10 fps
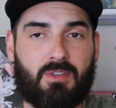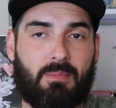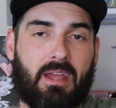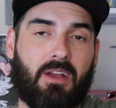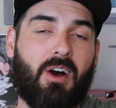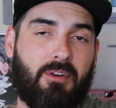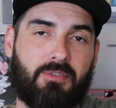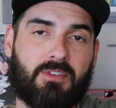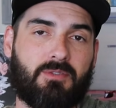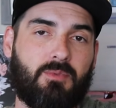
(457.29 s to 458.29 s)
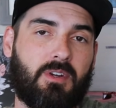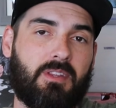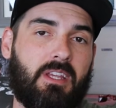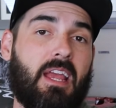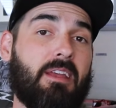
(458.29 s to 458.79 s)
to my office where
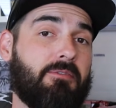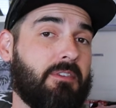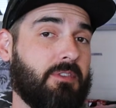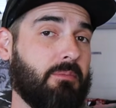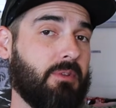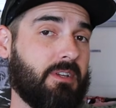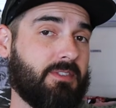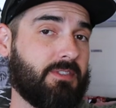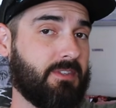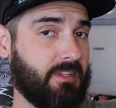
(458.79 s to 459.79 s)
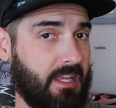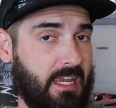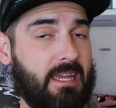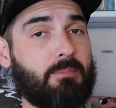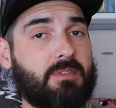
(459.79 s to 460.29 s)
the A50 Plus, the
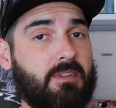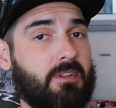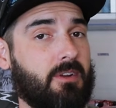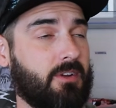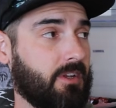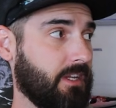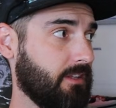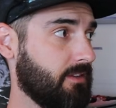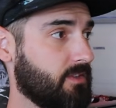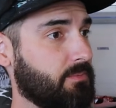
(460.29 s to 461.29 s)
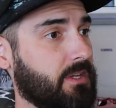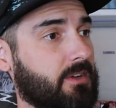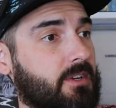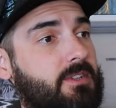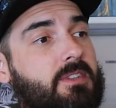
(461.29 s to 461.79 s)
amp is in there connected to
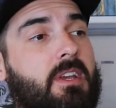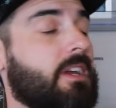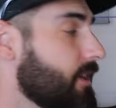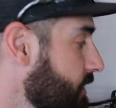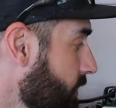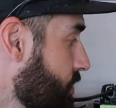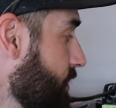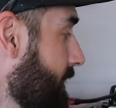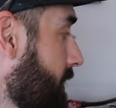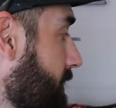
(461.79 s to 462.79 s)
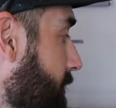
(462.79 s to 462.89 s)
speakers. So I should be able to